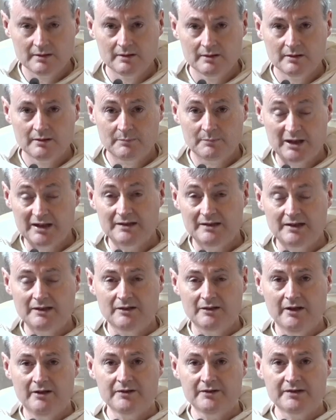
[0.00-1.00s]
But it did
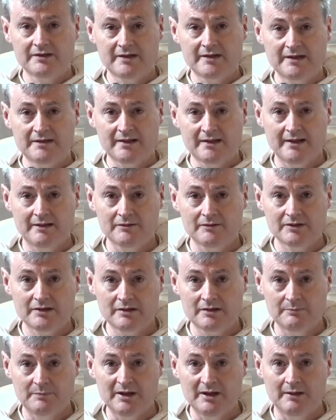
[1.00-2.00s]
not set out to
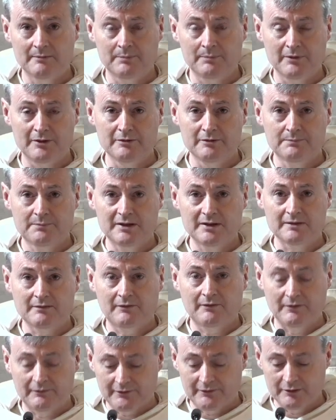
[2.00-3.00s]
be a blueprint for
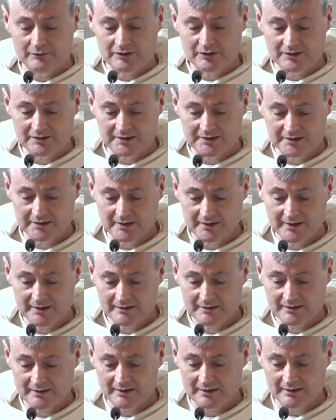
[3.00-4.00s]
a future society,